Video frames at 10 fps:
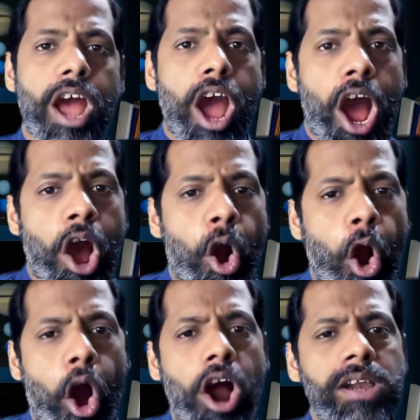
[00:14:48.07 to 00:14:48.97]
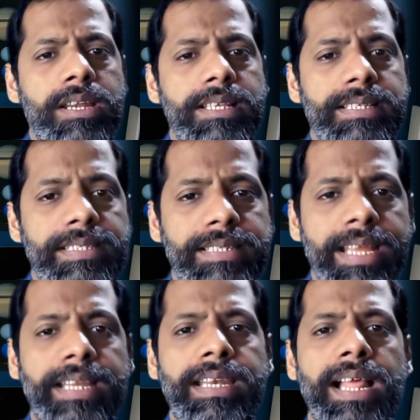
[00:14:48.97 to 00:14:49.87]
A hot
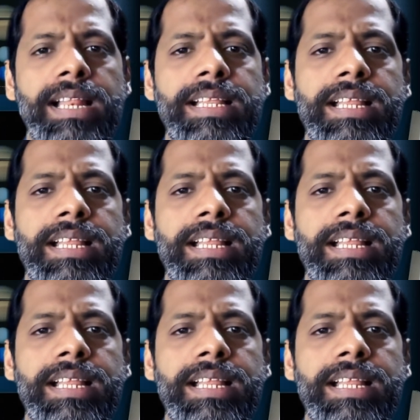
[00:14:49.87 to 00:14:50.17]
signal,